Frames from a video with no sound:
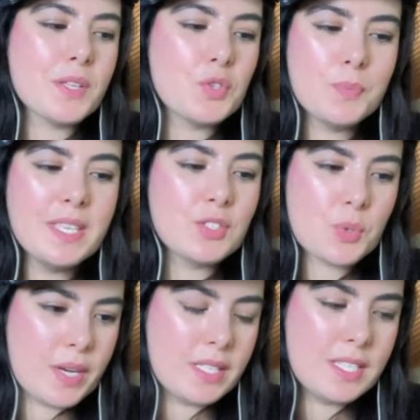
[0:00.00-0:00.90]
To me, it's
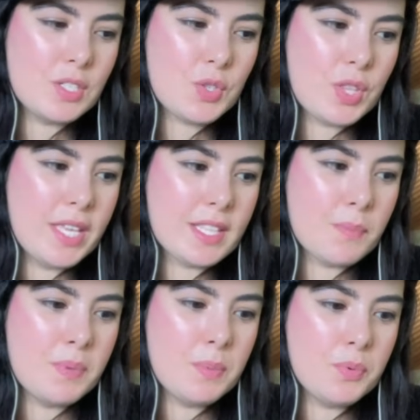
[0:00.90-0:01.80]
crazy to think
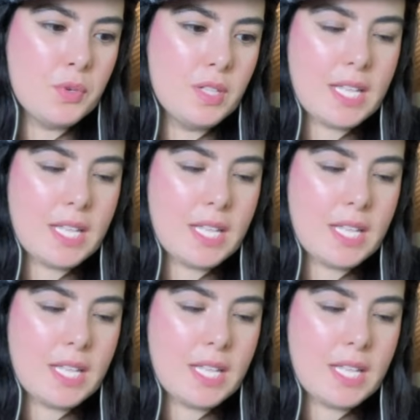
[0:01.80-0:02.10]
that people